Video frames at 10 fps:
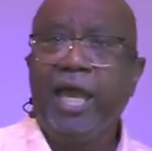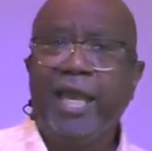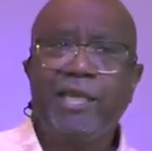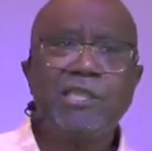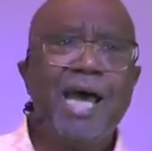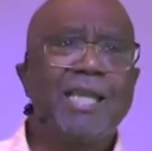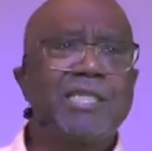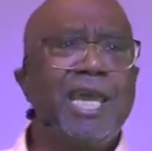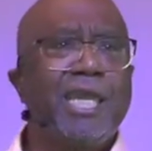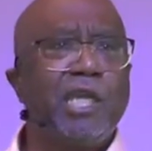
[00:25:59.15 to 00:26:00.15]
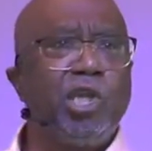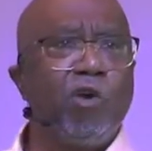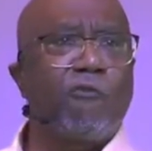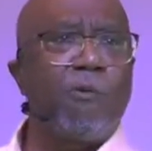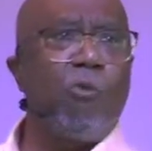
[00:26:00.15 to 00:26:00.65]
He's not taking
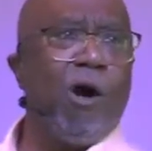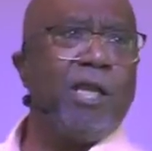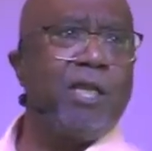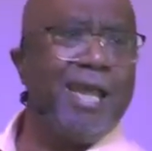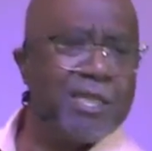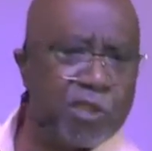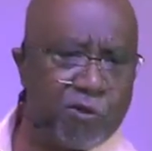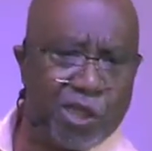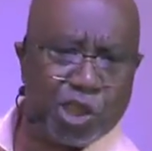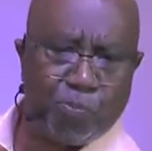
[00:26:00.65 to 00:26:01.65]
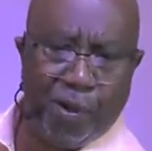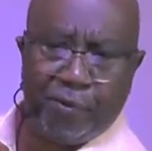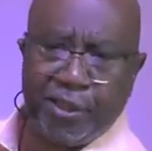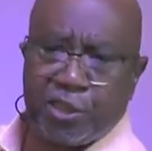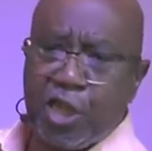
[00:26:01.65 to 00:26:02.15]
you from one desert
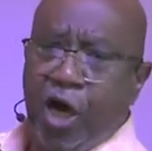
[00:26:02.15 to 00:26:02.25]
experience